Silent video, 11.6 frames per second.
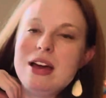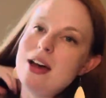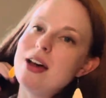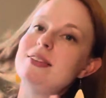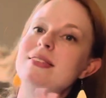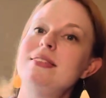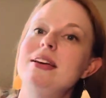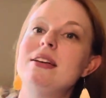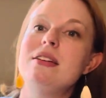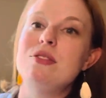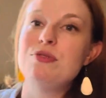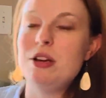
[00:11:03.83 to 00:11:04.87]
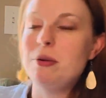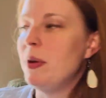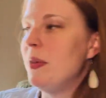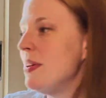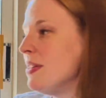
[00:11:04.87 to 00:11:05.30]
a standing frame
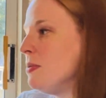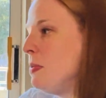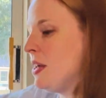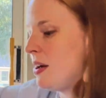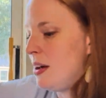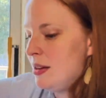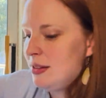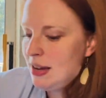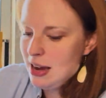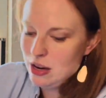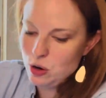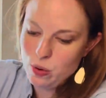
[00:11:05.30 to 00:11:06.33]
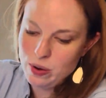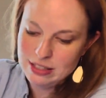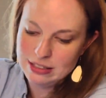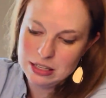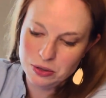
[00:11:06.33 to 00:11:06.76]
on this because I
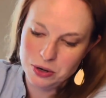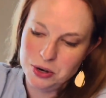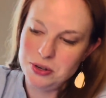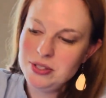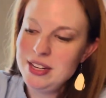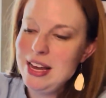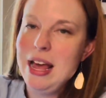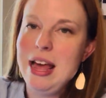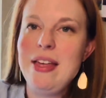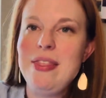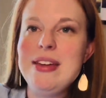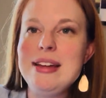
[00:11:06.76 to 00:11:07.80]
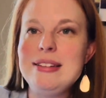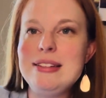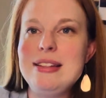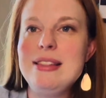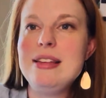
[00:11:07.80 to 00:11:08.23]
quickly learned that
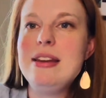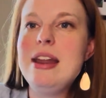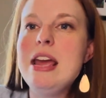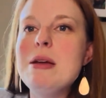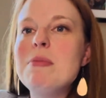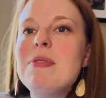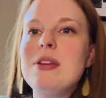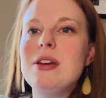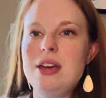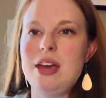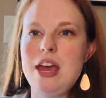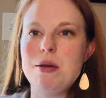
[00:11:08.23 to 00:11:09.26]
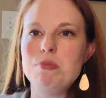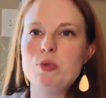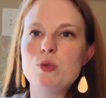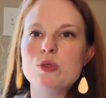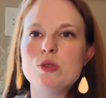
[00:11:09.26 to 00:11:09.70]
the name of the
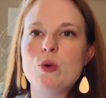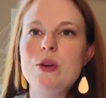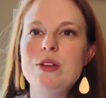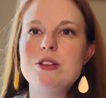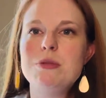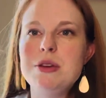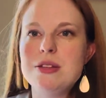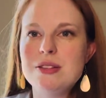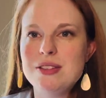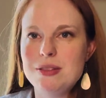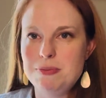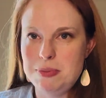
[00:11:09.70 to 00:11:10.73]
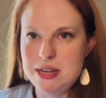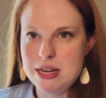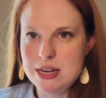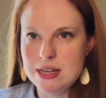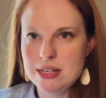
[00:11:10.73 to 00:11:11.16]
game was going to be
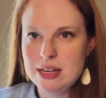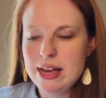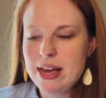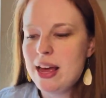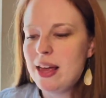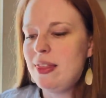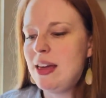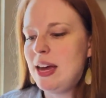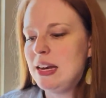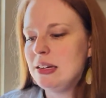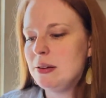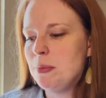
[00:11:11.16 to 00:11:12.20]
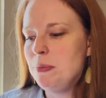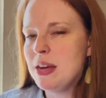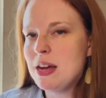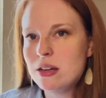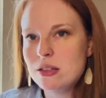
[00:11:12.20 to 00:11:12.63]
speed. That
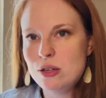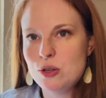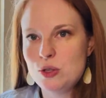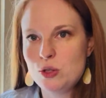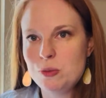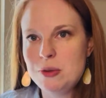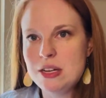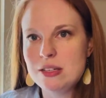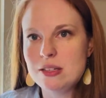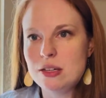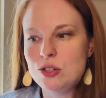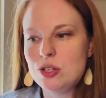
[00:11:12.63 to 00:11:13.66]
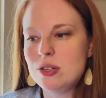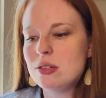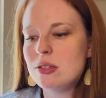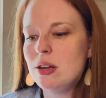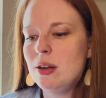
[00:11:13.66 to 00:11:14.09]
because there are so many
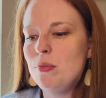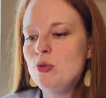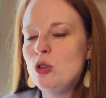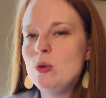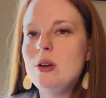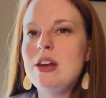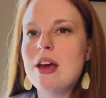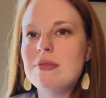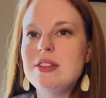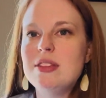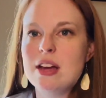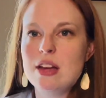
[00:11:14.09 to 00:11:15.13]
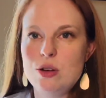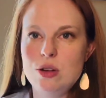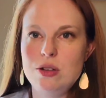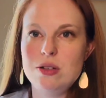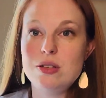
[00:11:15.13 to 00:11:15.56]
stitches, doing everything I
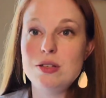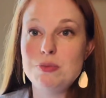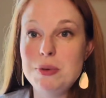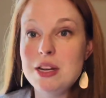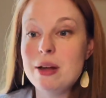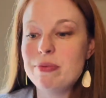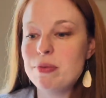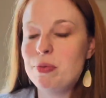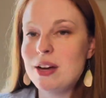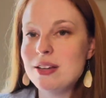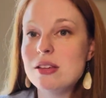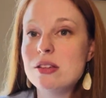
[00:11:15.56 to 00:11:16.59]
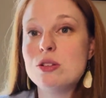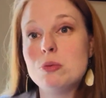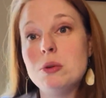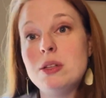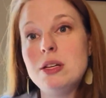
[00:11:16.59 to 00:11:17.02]
could to speed up the process, to
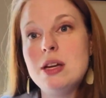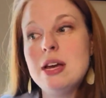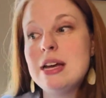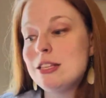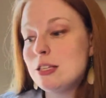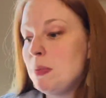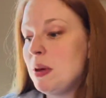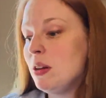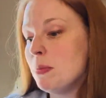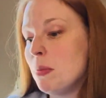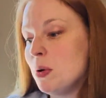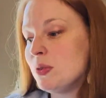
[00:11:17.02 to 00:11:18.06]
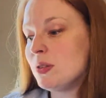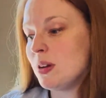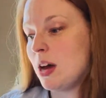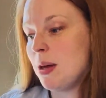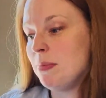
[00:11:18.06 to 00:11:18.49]
really spend the most
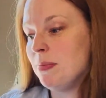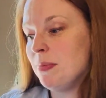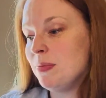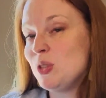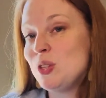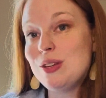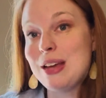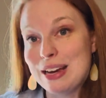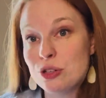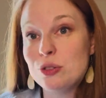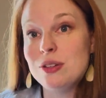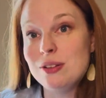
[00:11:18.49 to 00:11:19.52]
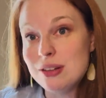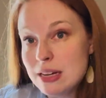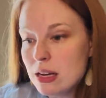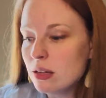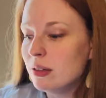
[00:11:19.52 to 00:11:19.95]
time actually
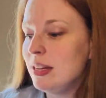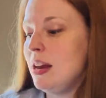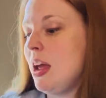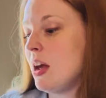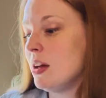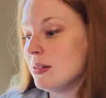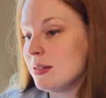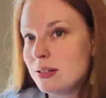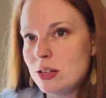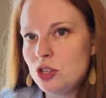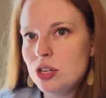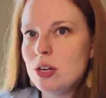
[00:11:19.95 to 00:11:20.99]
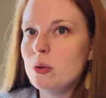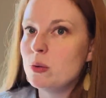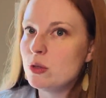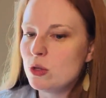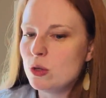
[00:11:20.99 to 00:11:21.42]
needle in hand stitching
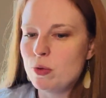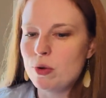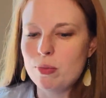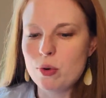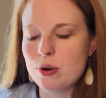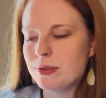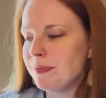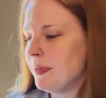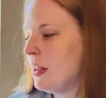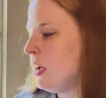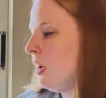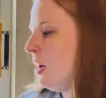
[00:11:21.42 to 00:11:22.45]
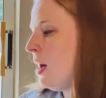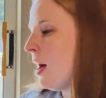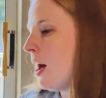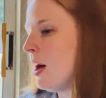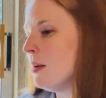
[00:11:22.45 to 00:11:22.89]
was super important.
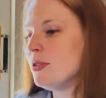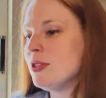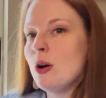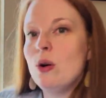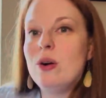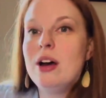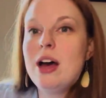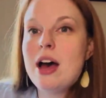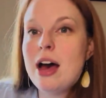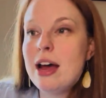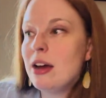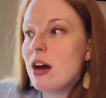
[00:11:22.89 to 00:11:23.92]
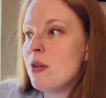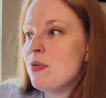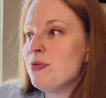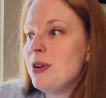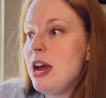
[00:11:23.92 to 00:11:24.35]
So I got a
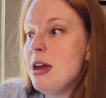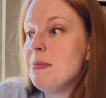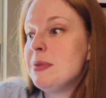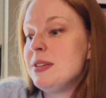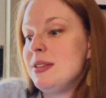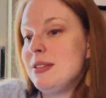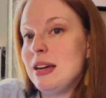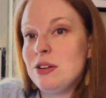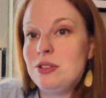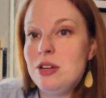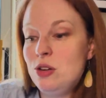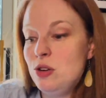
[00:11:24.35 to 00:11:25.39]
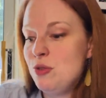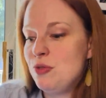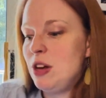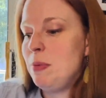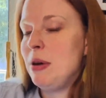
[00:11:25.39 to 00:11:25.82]
frame. This is actually a new
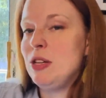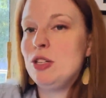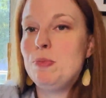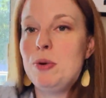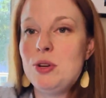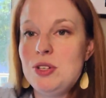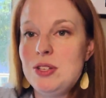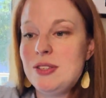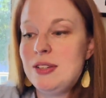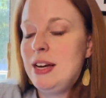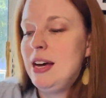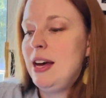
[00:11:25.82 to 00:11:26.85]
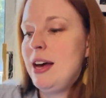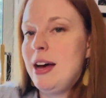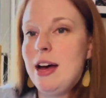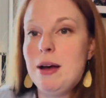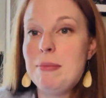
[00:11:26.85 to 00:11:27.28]
frame I just purchased.
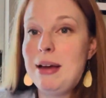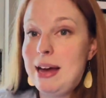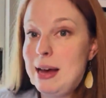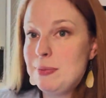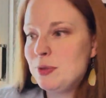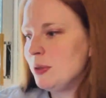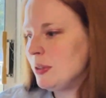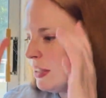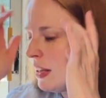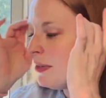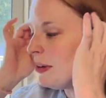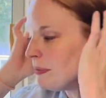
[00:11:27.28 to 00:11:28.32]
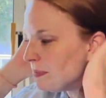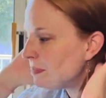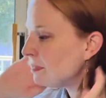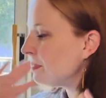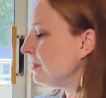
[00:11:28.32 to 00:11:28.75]
Absolutely love it.
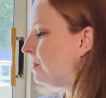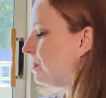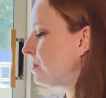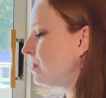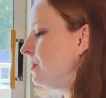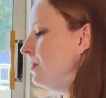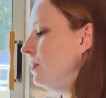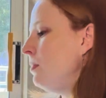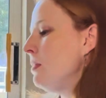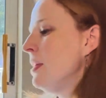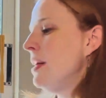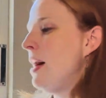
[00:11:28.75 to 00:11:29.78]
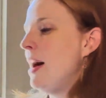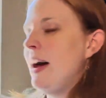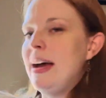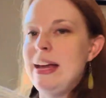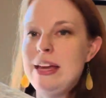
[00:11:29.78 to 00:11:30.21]

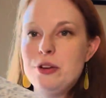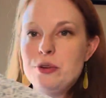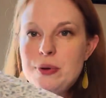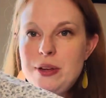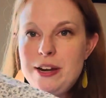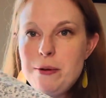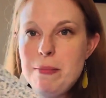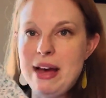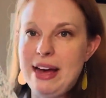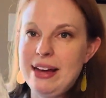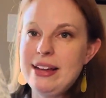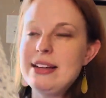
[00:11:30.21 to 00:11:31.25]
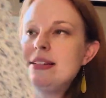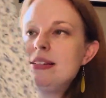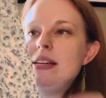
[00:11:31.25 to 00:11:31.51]
I created a bag to